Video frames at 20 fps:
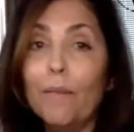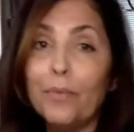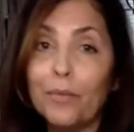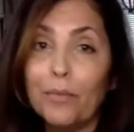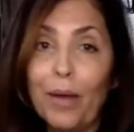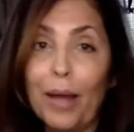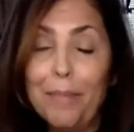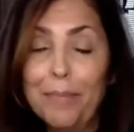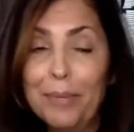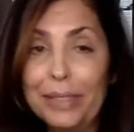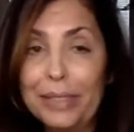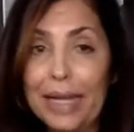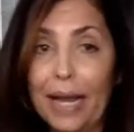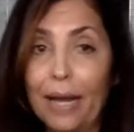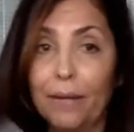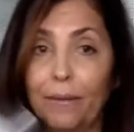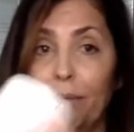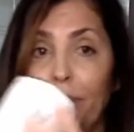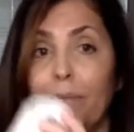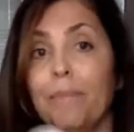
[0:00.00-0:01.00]
Wipe it
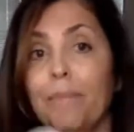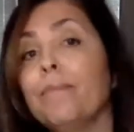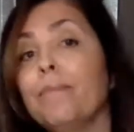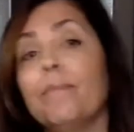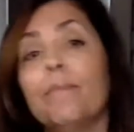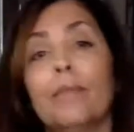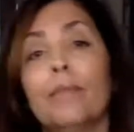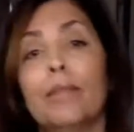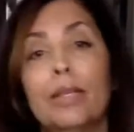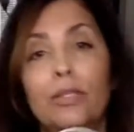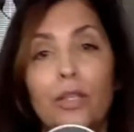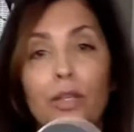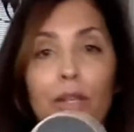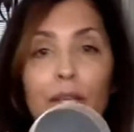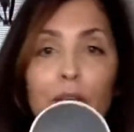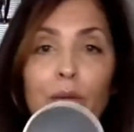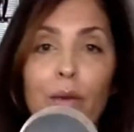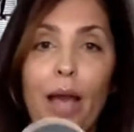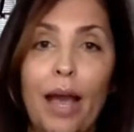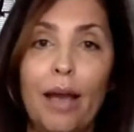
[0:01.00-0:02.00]
down. So then
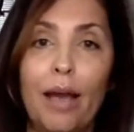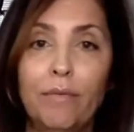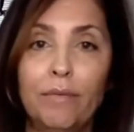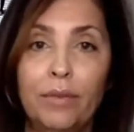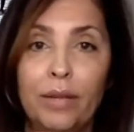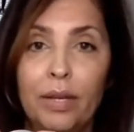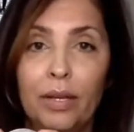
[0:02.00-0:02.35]
you have